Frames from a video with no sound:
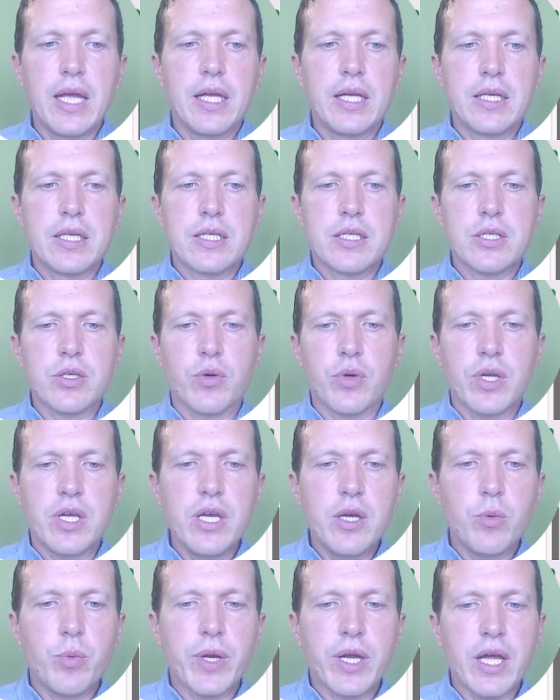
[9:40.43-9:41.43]
So
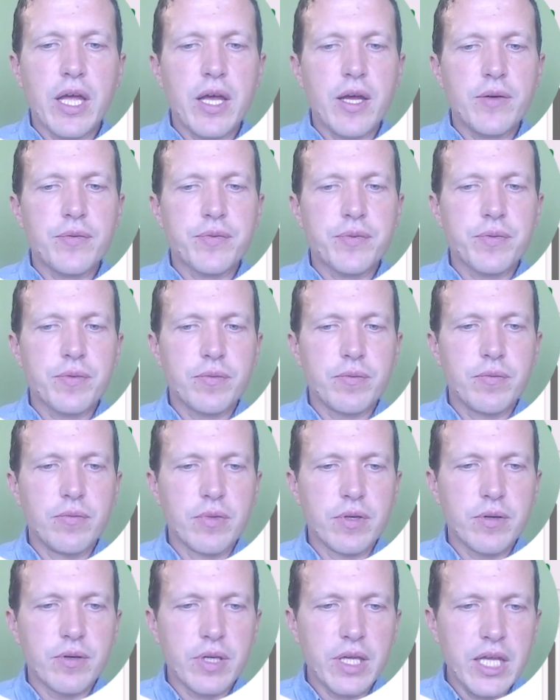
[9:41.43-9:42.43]
here we have
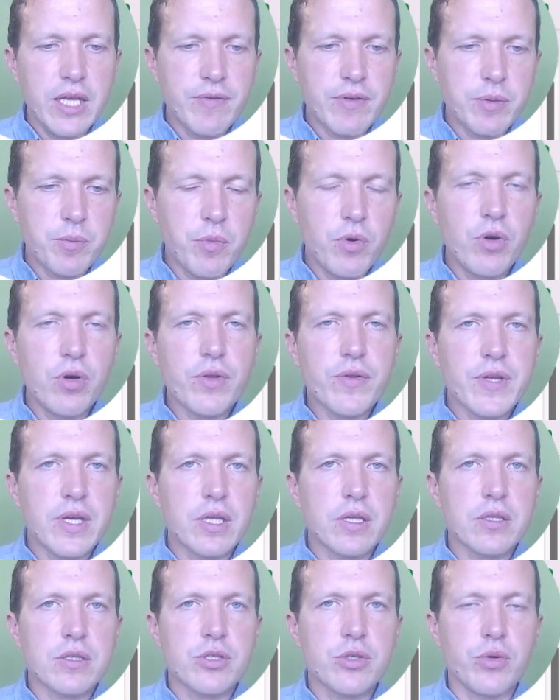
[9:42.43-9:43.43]
even more
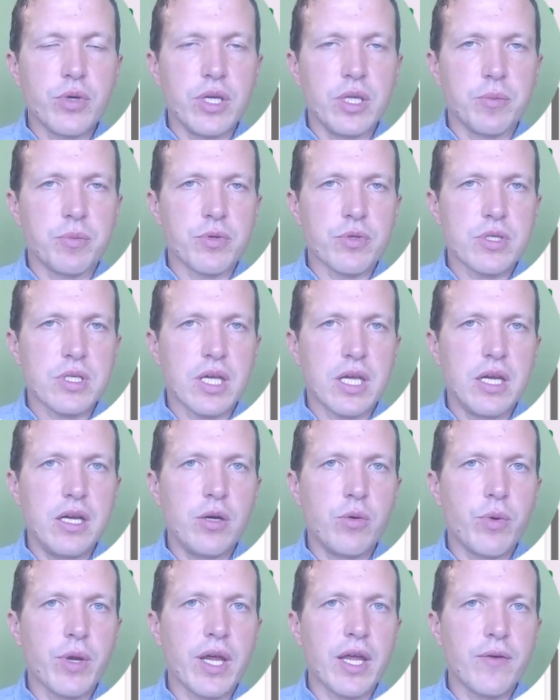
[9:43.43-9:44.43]
than 2 inputs.
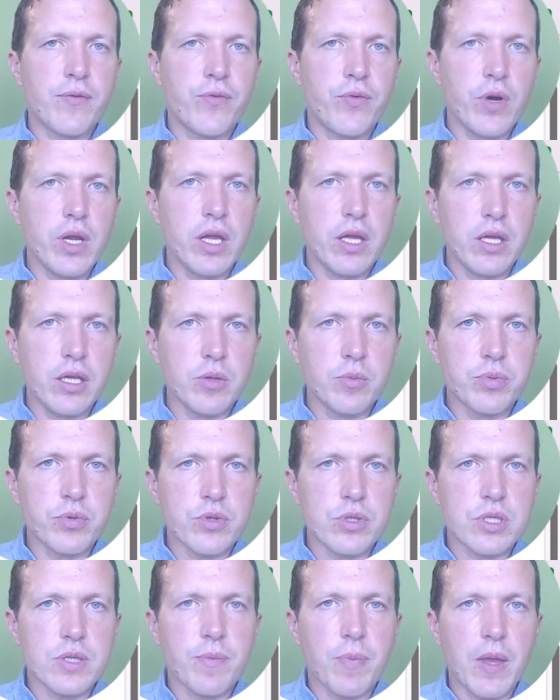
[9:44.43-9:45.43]
Here we have 3
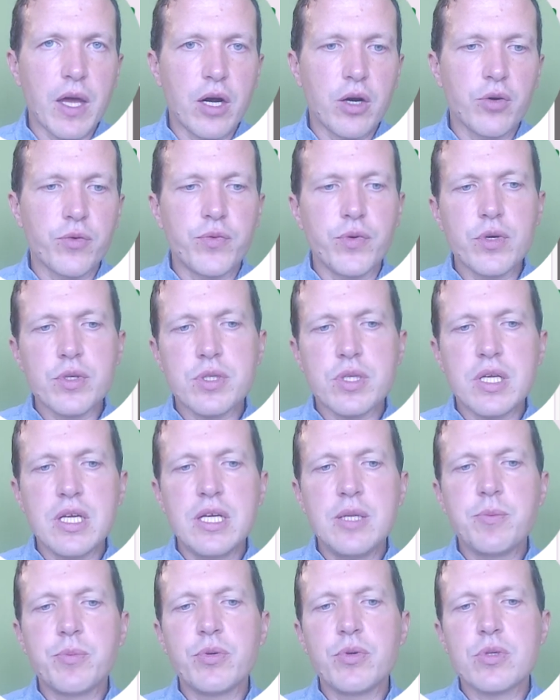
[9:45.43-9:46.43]
inputs. Our first
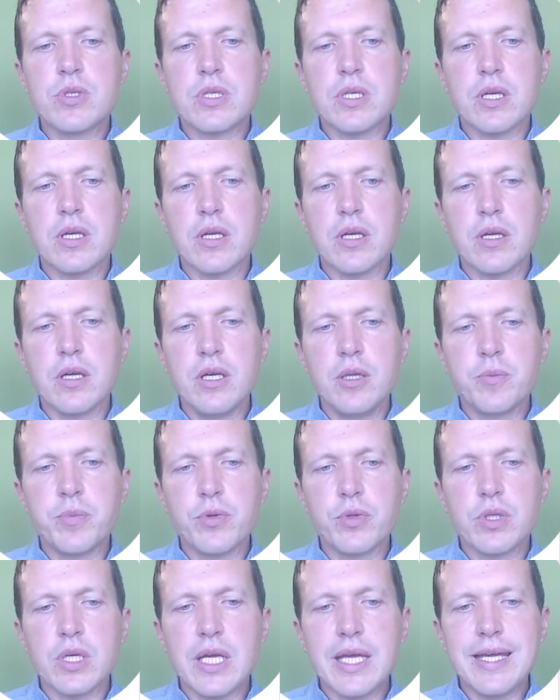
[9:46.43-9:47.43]
input
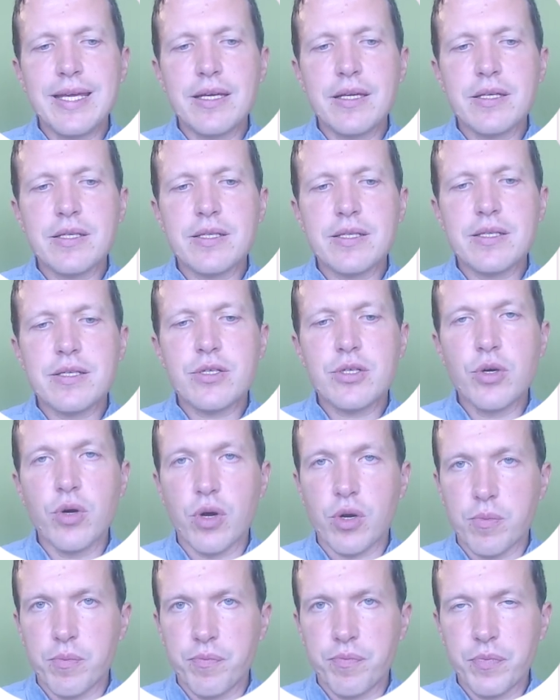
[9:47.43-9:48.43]
is
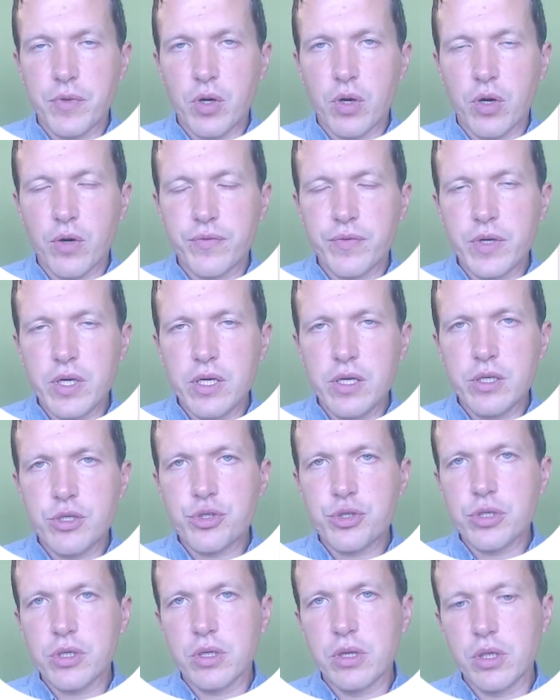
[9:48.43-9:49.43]
term of
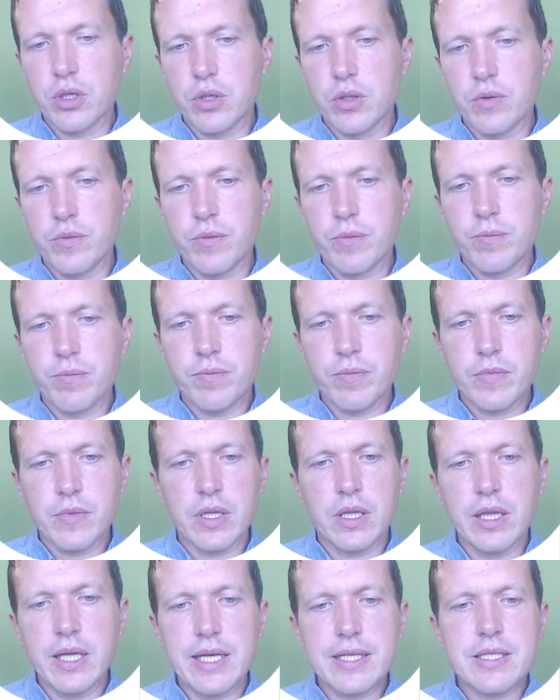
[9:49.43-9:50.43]
each loan.
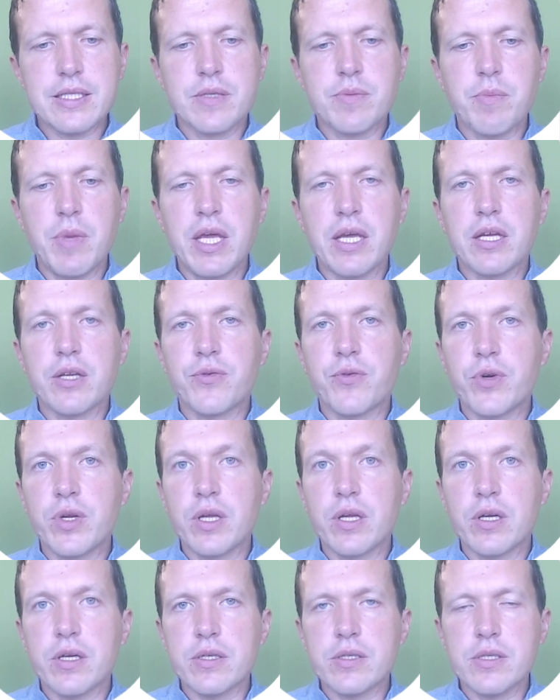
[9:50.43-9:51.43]
Let's make it 3
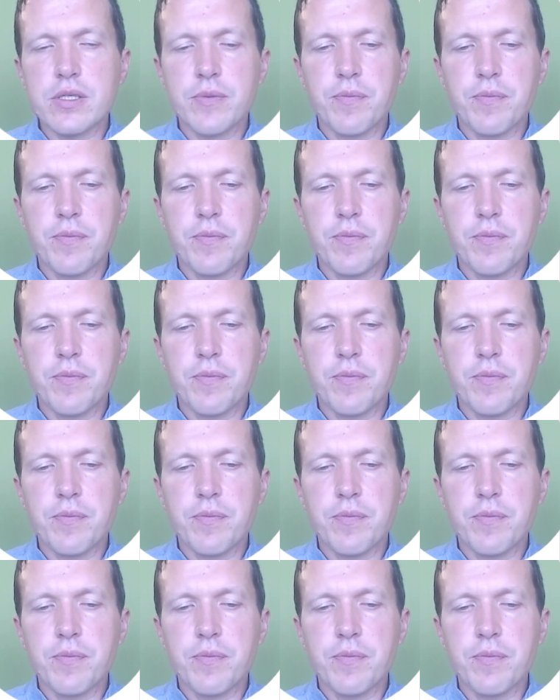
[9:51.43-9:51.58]
years.